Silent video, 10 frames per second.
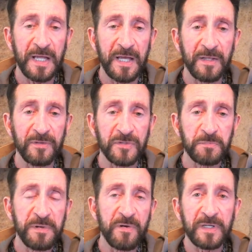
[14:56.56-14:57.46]
and the
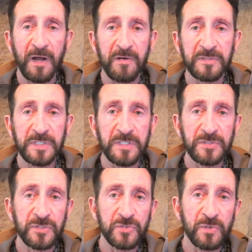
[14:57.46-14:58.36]
Spirit
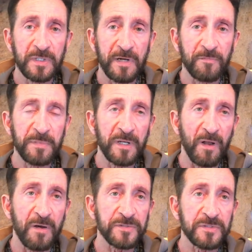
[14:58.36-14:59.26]
guarantees that you can never be
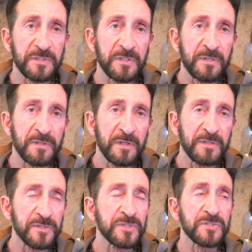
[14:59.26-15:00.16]
lost.
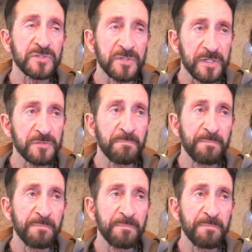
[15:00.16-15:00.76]
This is such